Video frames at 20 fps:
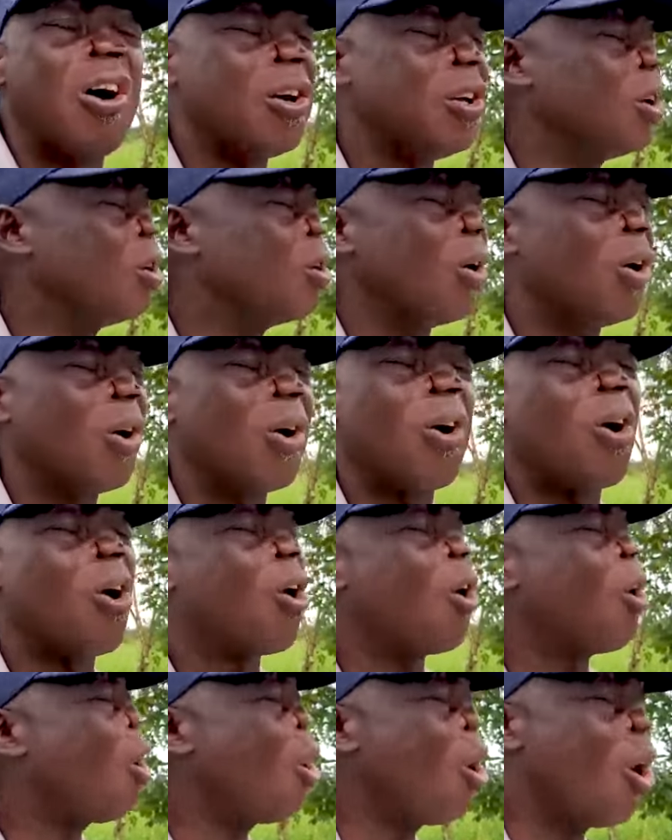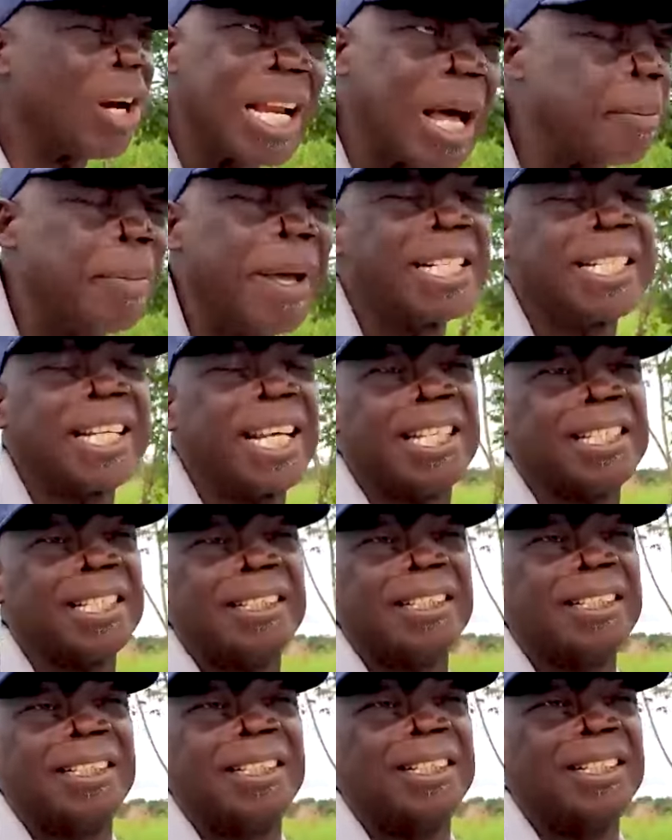you know, unabated,
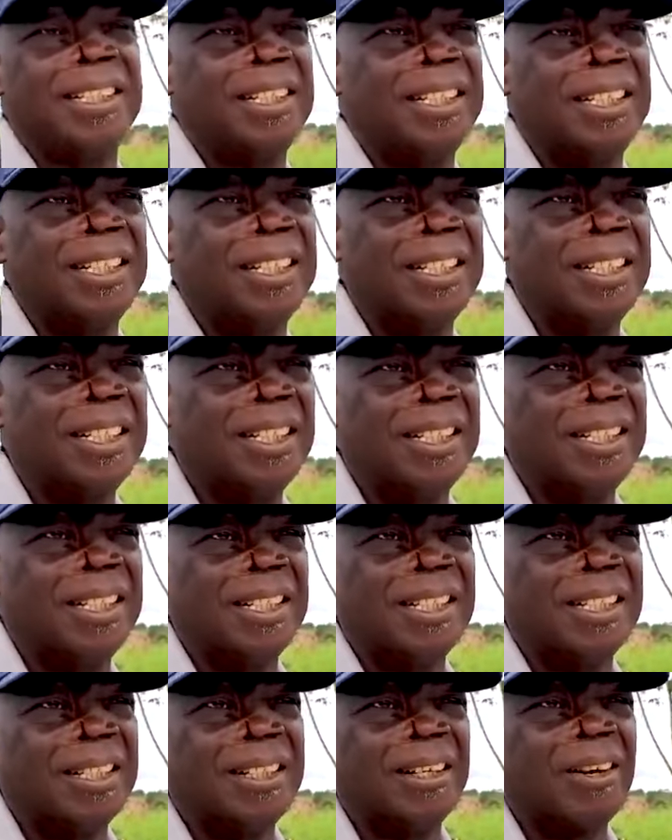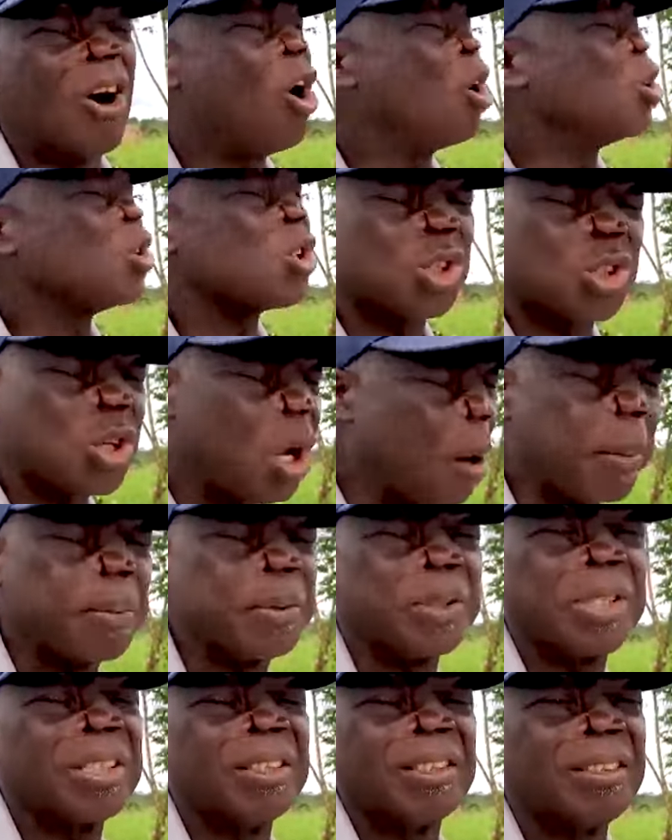
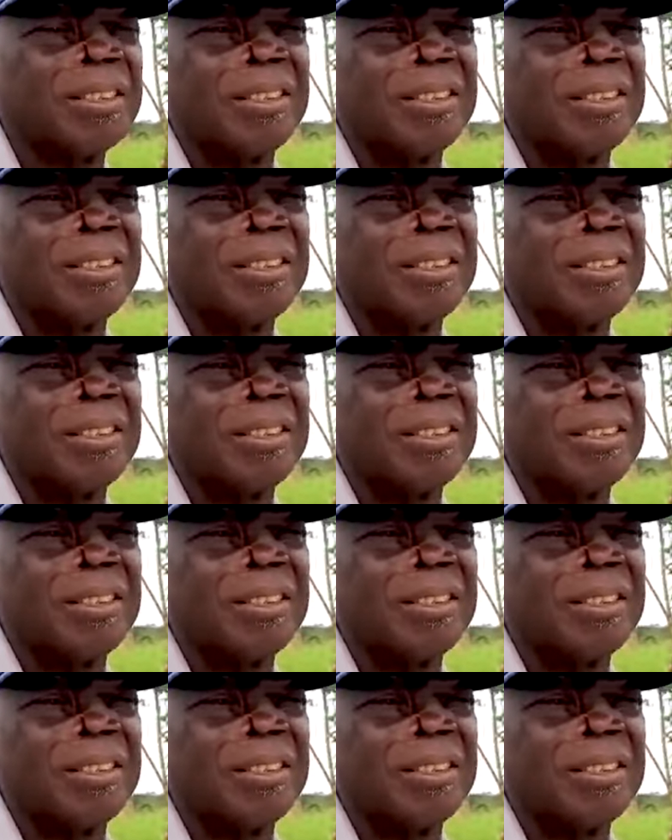unstopped